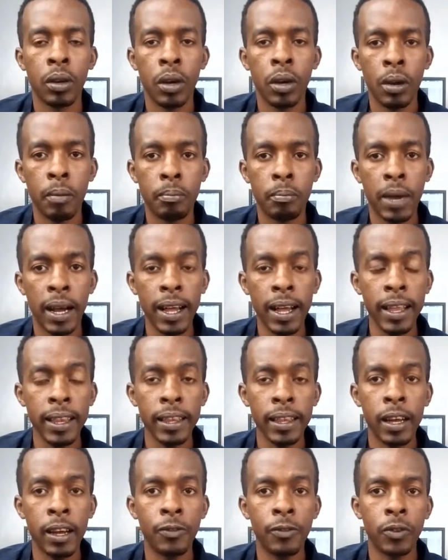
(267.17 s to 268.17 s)
my
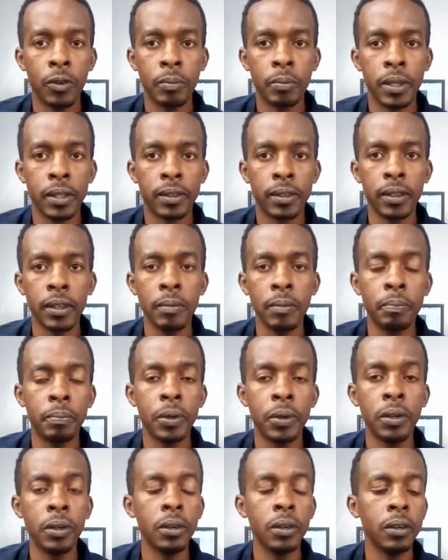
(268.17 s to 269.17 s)
life will be
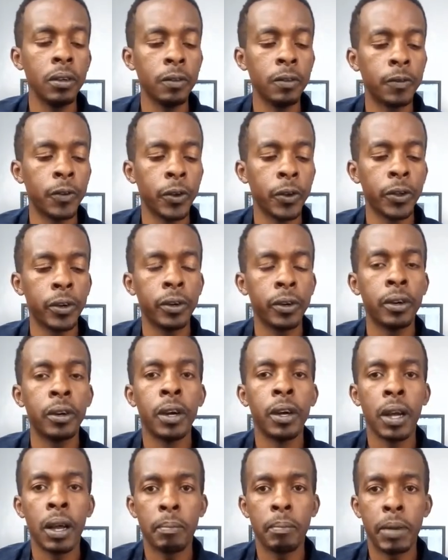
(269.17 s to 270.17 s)
simple for you,
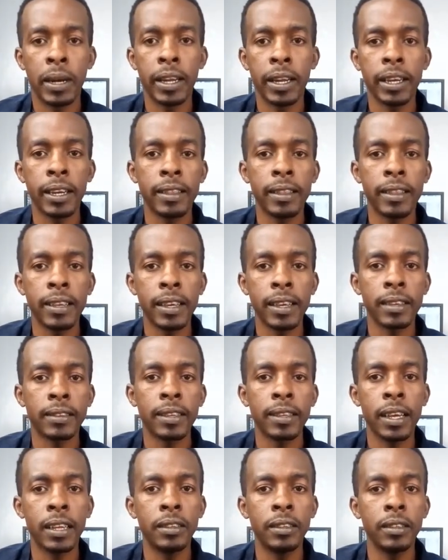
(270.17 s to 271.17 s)
but anything I
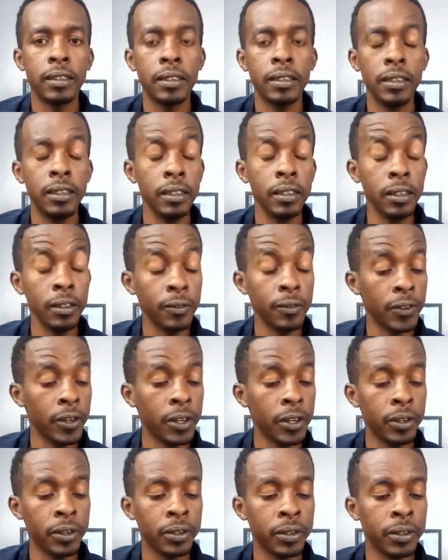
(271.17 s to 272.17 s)
say I do for
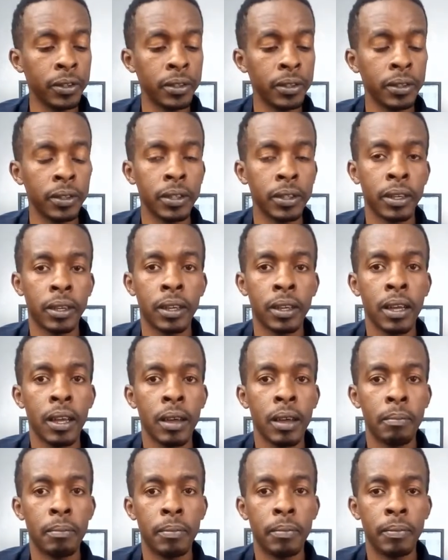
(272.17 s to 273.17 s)
you.
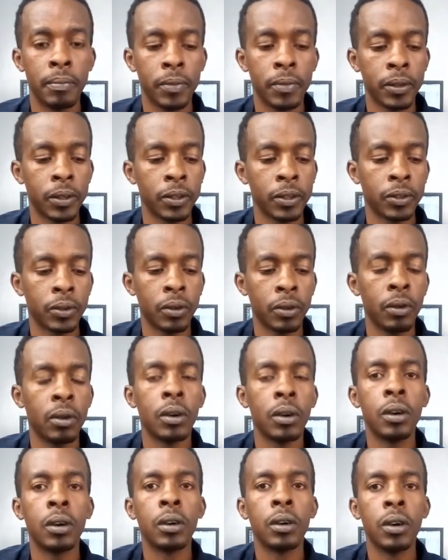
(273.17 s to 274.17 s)
So
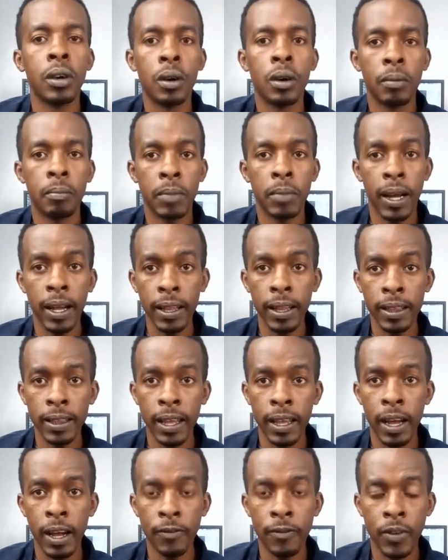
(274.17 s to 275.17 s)
my
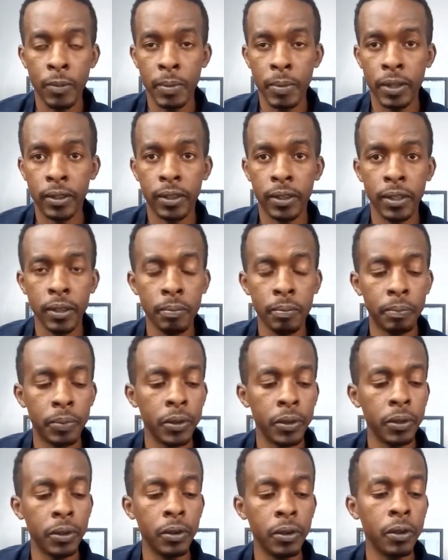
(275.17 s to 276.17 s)
life will be
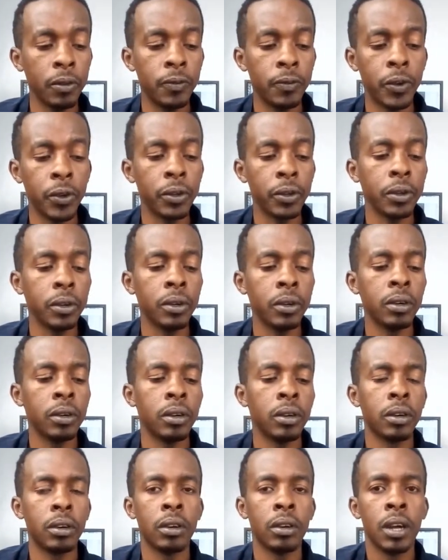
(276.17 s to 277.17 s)
simple for you,
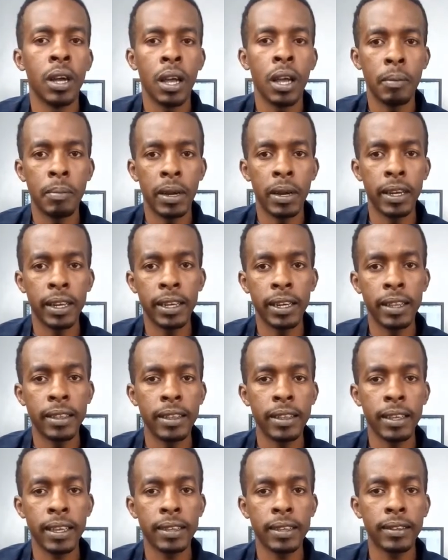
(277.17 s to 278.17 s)
but
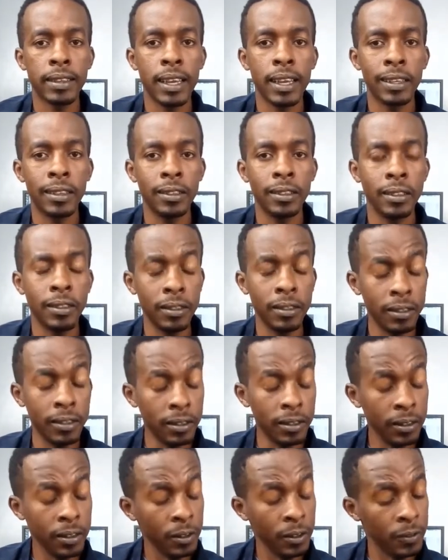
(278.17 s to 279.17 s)
anything I say I do
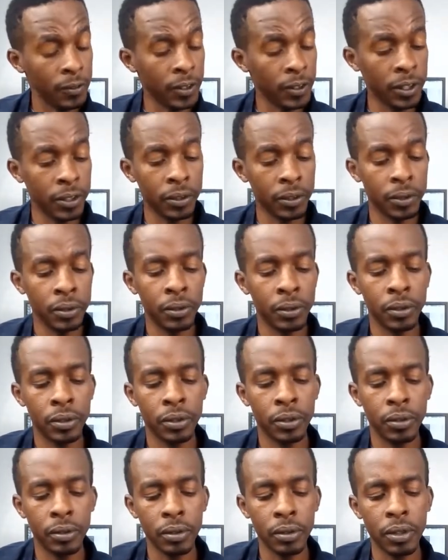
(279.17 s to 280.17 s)
for you.
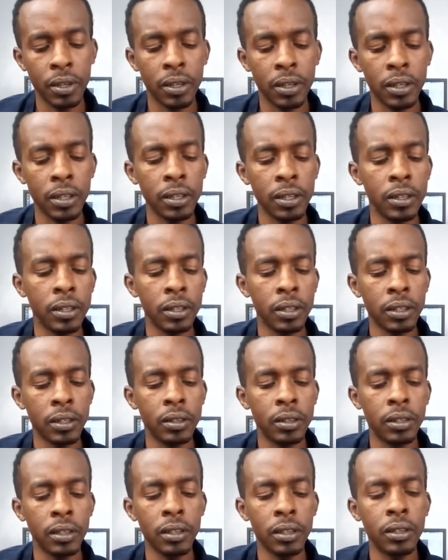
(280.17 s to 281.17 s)
You got it all
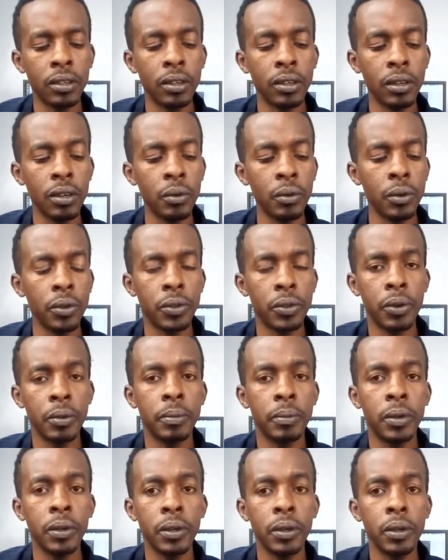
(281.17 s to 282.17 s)
going on with your
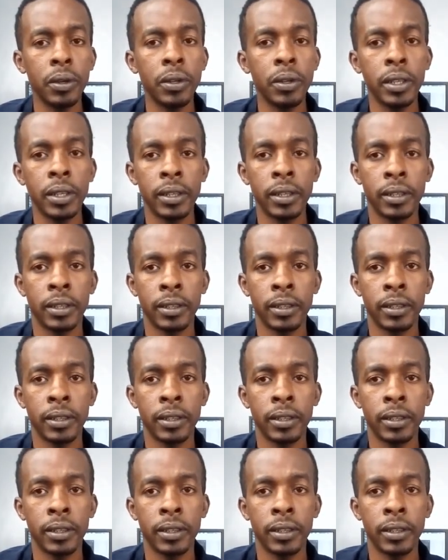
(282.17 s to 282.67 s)
body.